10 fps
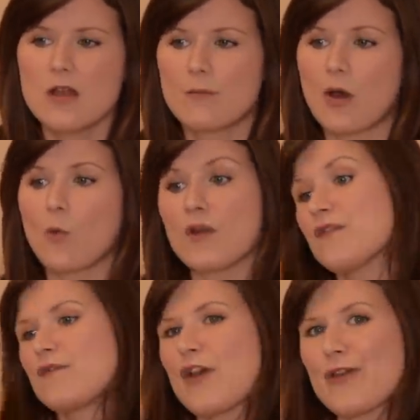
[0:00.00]
But with
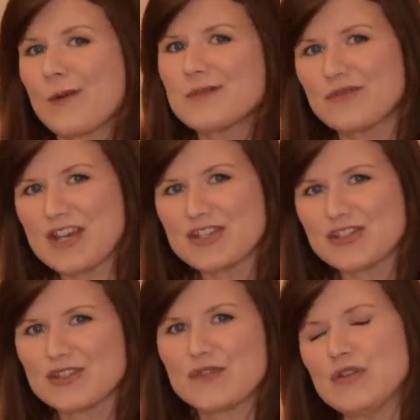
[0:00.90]
further observations
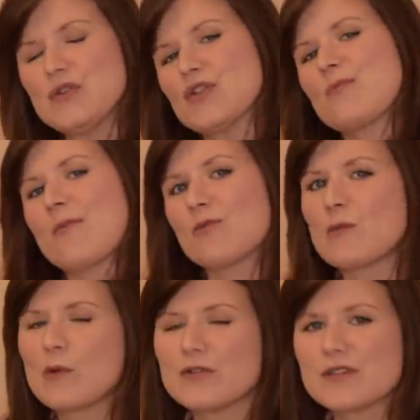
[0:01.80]
in the future, maybe we
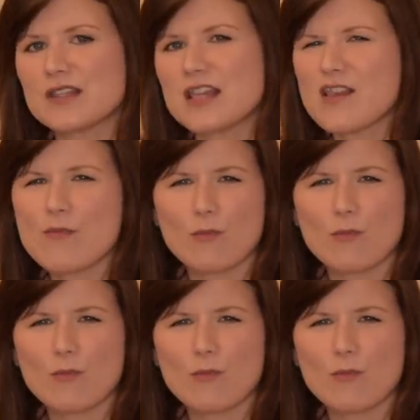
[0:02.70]
will see